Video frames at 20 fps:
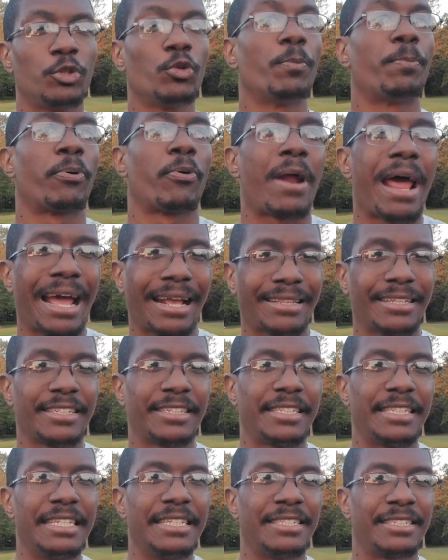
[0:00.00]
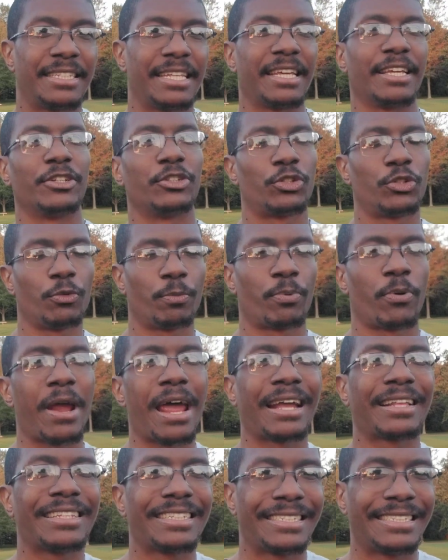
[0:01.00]
practice these things, to
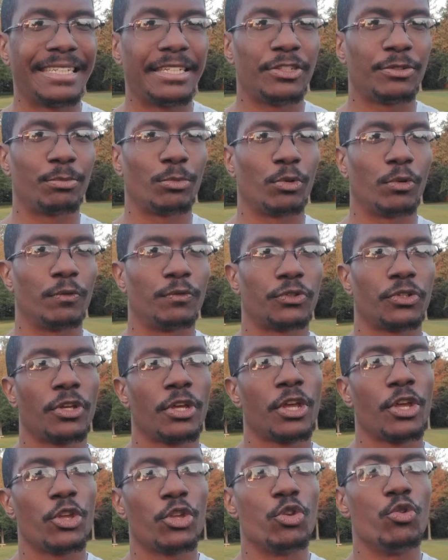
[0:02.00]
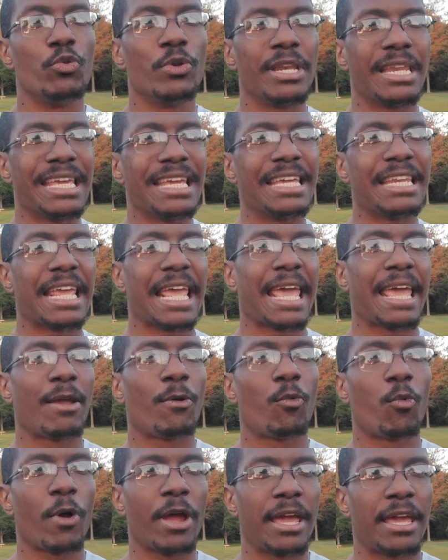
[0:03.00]
practice these moves. You need a
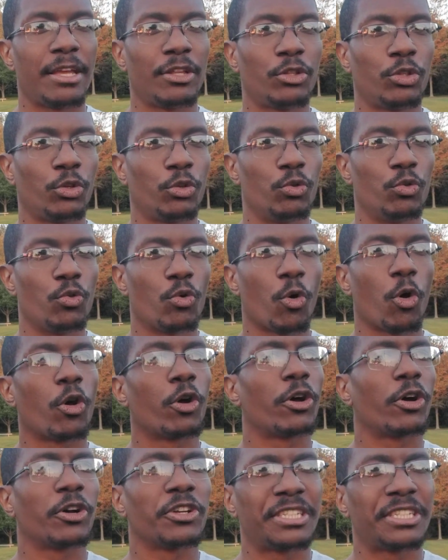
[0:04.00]
way to, or a